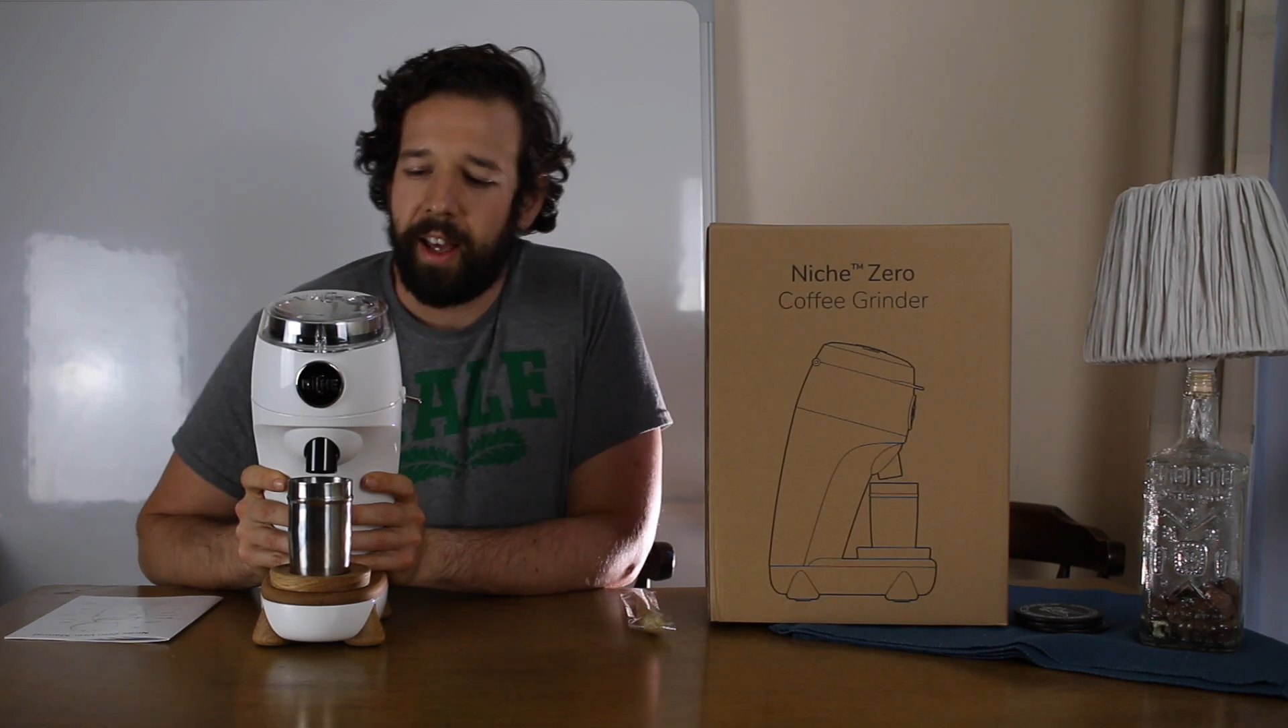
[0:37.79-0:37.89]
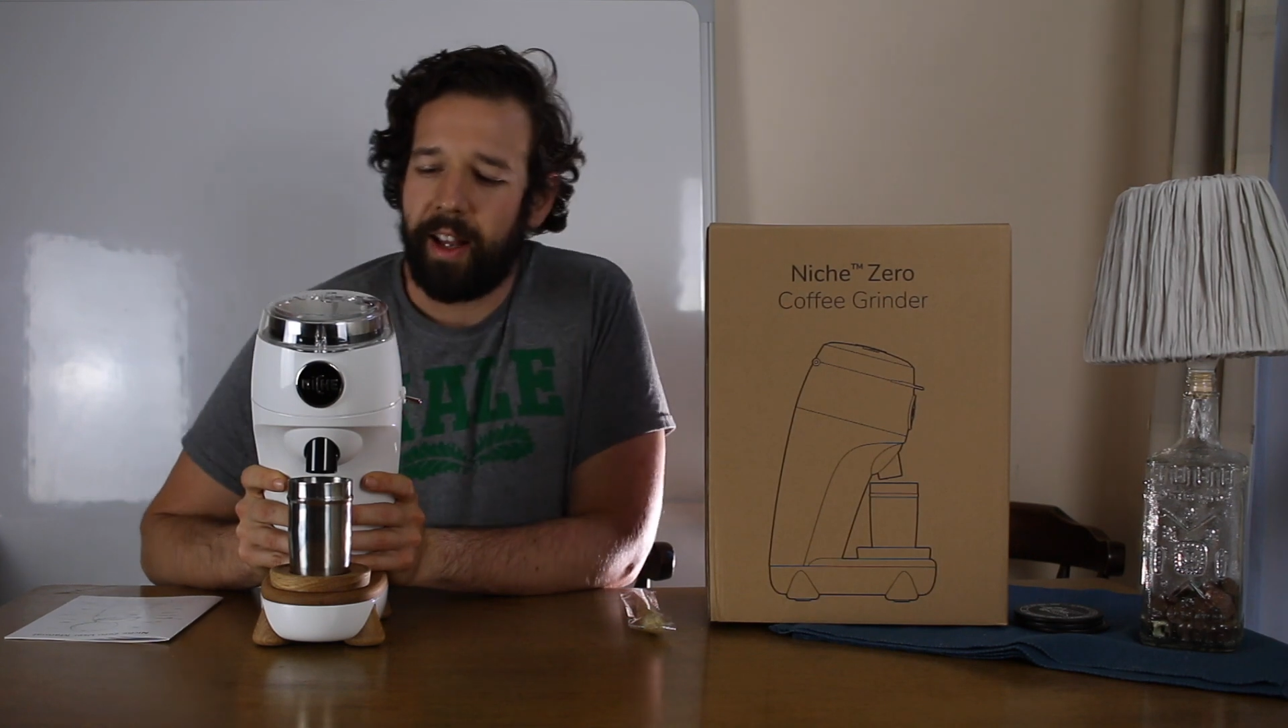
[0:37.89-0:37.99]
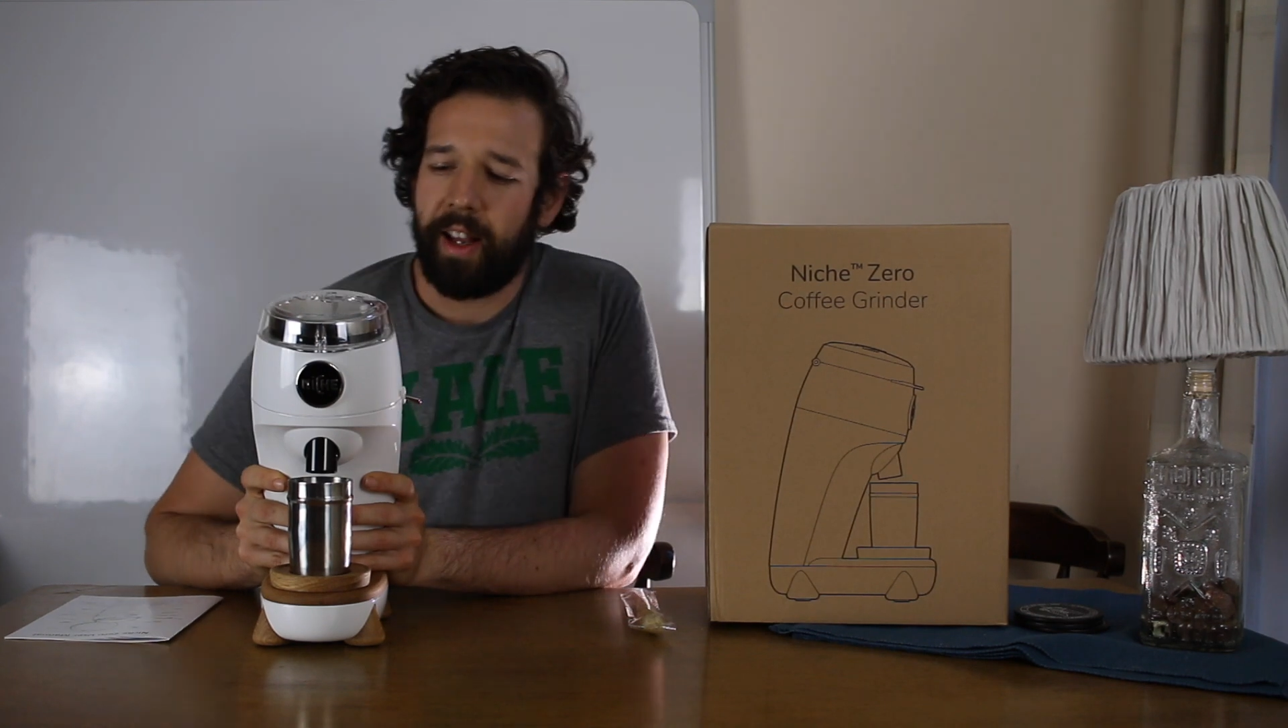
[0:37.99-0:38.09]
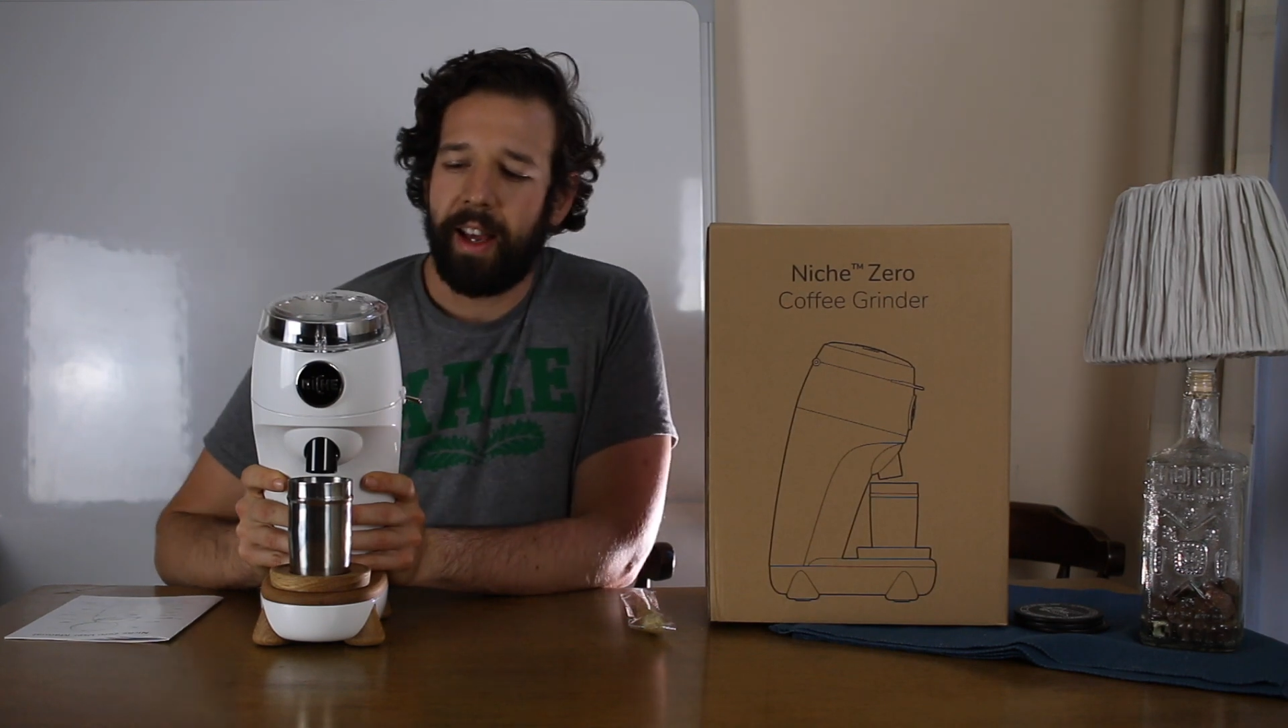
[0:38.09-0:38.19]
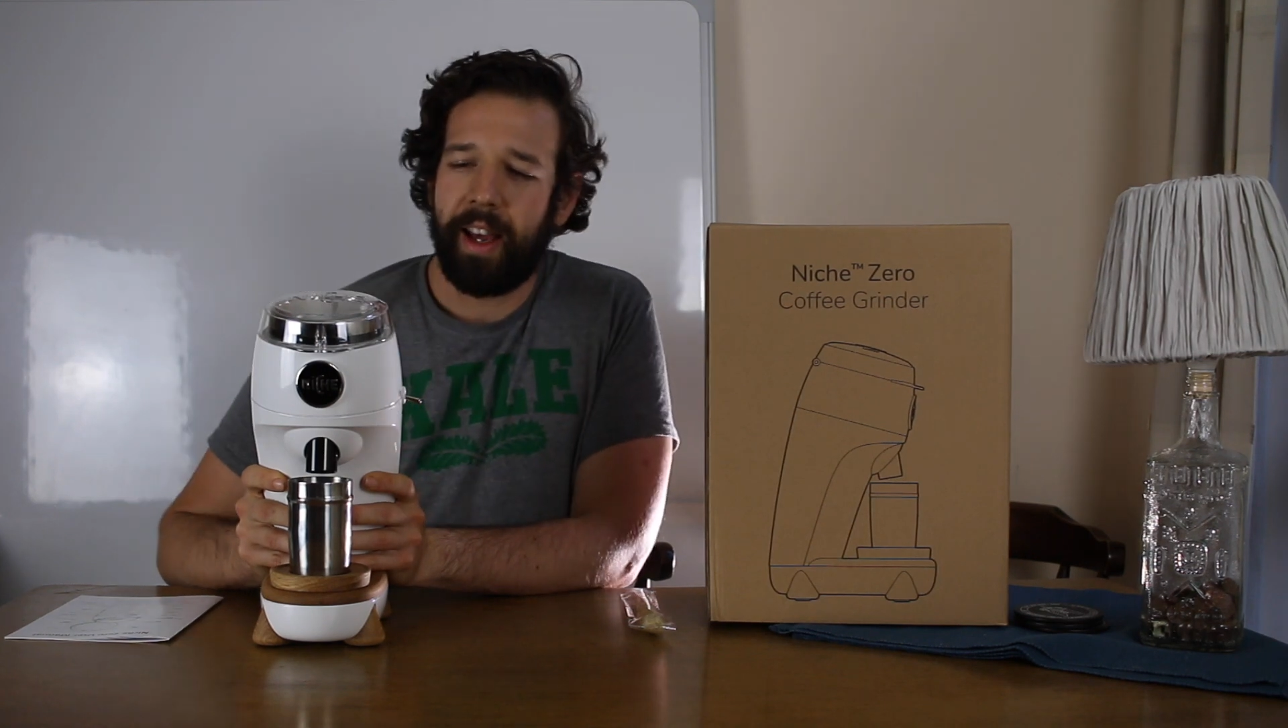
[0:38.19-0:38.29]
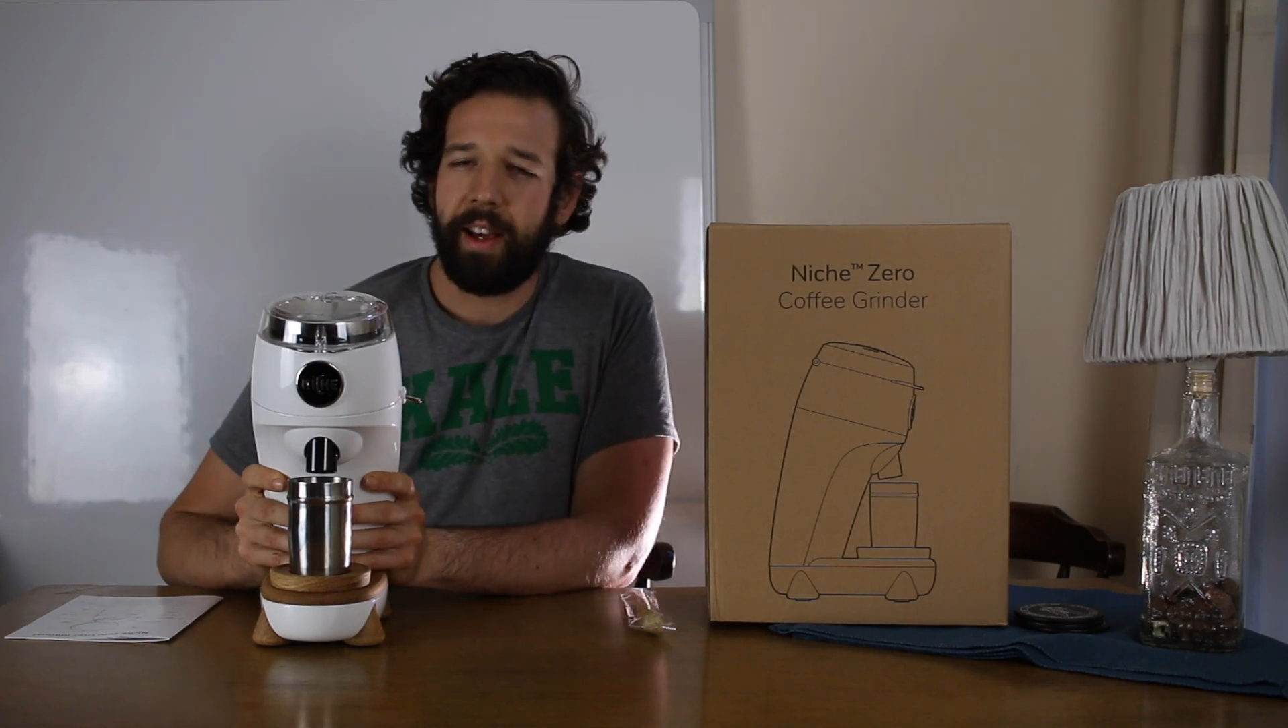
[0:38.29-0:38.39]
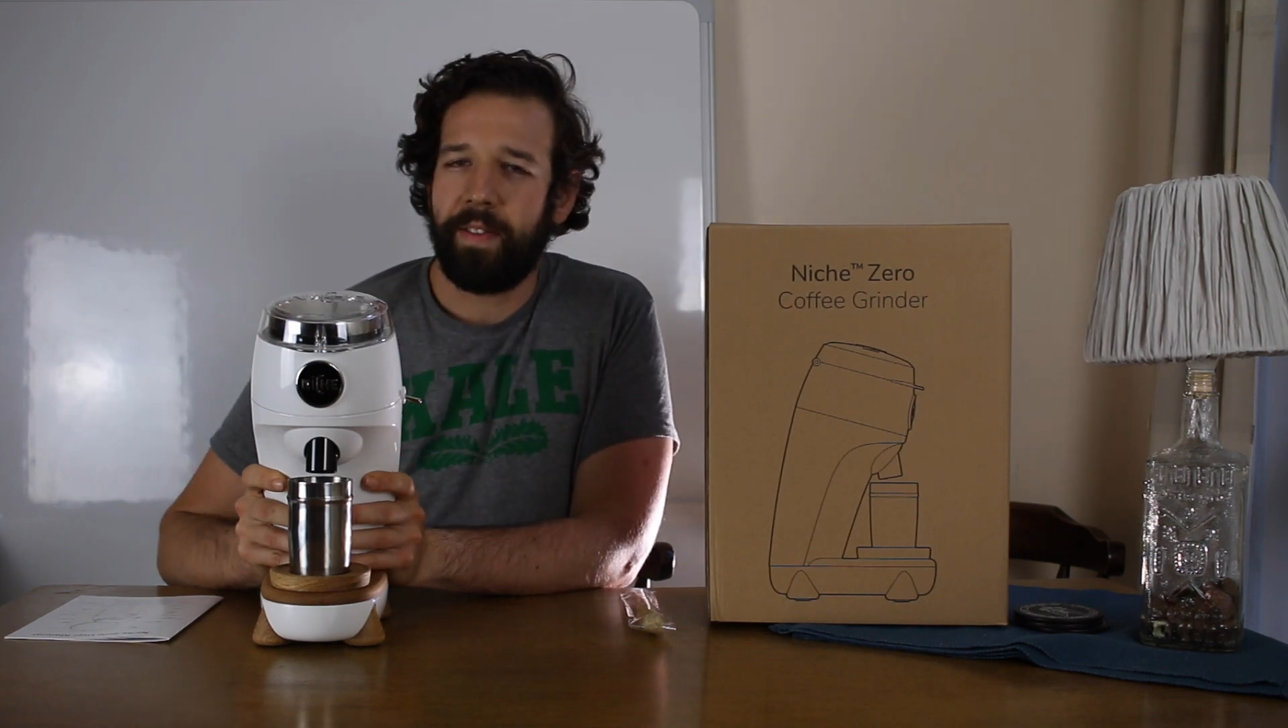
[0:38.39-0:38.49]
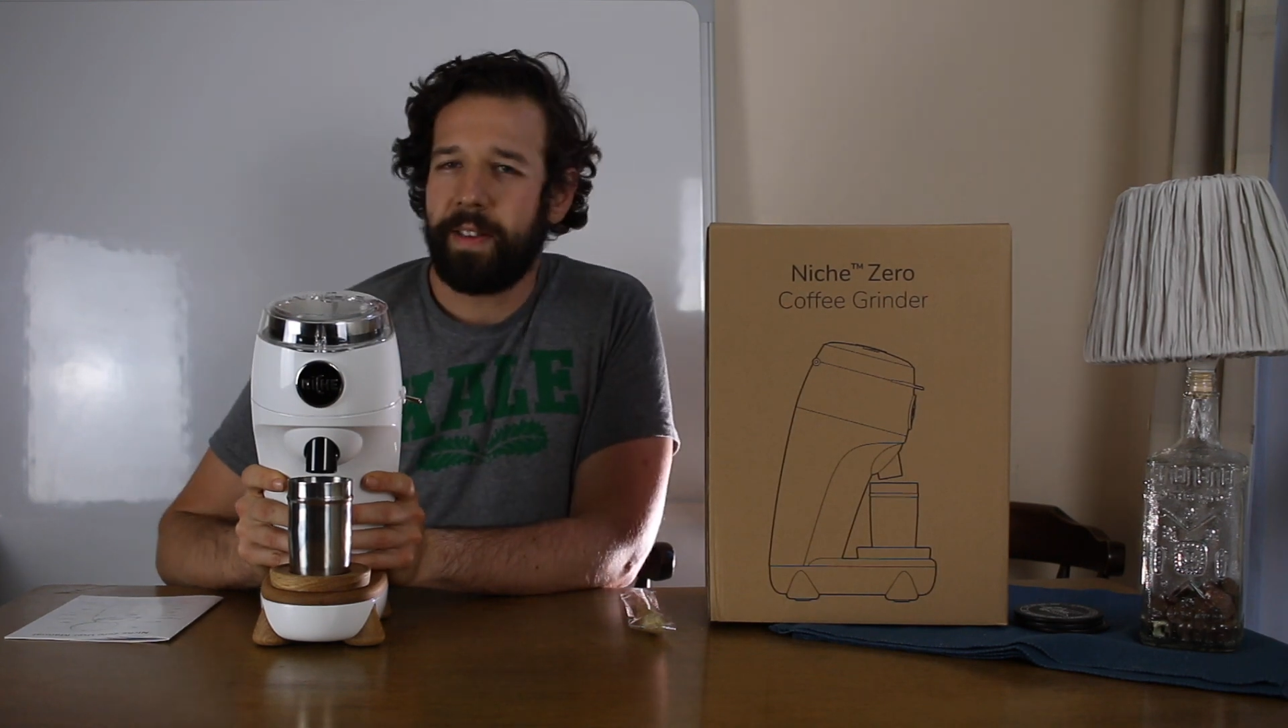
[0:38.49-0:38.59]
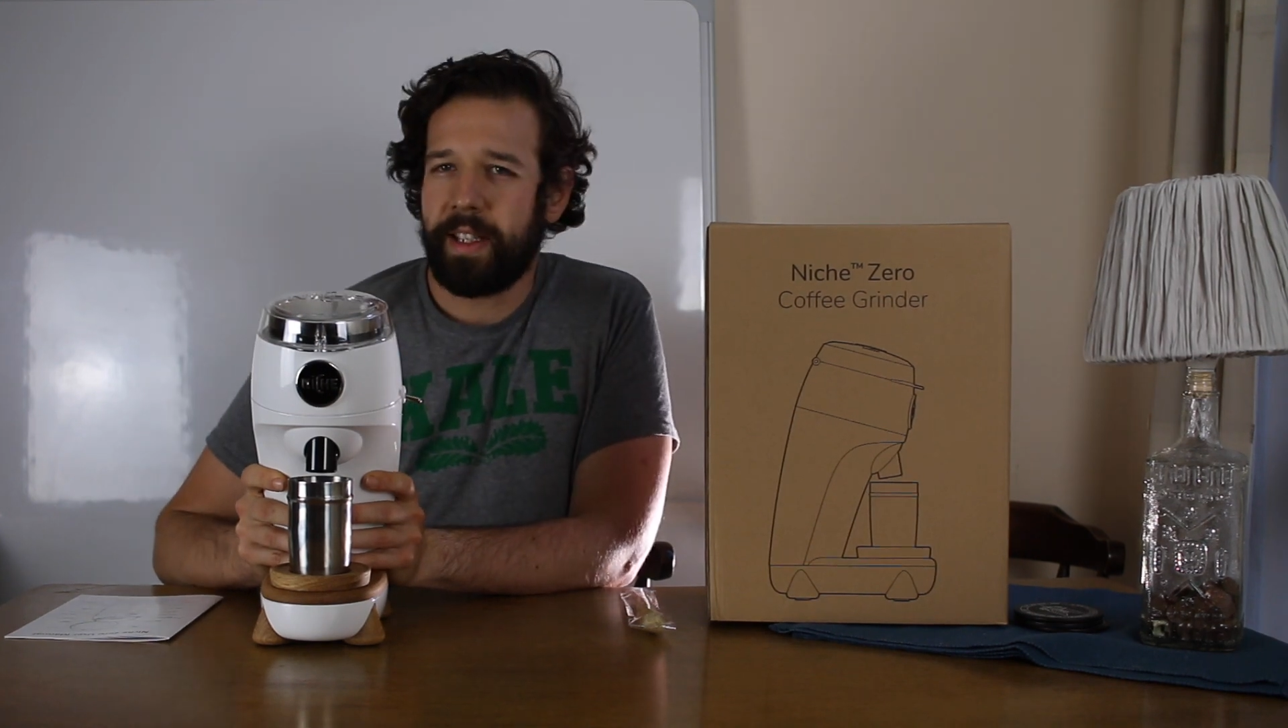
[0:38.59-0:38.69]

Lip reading: and I have